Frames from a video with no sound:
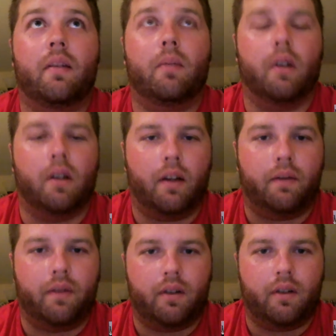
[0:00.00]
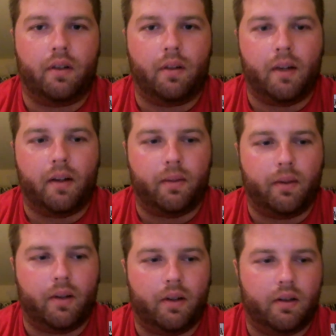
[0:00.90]
but I figured I might as
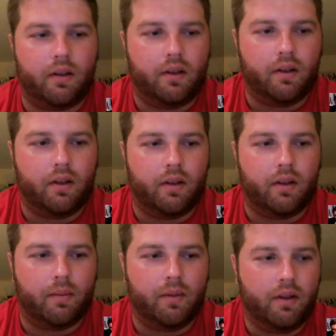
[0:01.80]
well um,